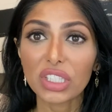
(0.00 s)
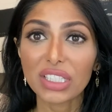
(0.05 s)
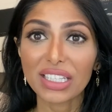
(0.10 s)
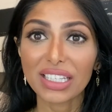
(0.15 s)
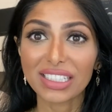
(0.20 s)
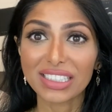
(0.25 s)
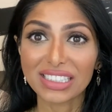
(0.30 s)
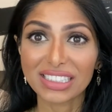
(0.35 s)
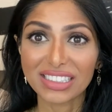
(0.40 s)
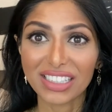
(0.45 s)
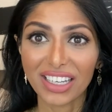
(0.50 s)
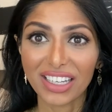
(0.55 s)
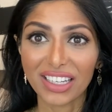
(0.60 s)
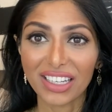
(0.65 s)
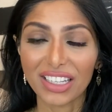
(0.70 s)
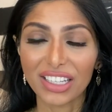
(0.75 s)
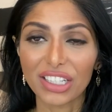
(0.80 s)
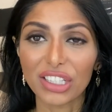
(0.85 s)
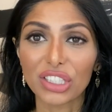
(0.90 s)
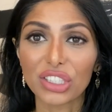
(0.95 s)

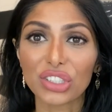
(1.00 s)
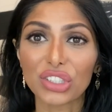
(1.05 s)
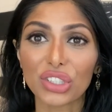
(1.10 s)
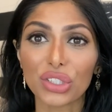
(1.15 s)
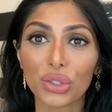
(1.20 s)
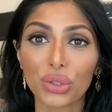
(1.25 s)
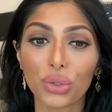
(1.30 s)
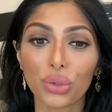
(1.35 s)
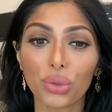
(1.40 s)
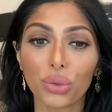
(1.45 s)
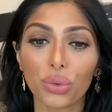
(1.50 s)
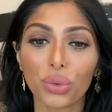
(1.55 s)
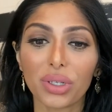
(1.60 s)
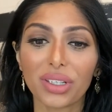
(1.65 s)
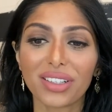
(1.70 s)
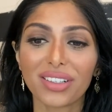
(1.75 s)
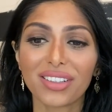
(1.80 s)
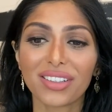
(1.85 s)
excited to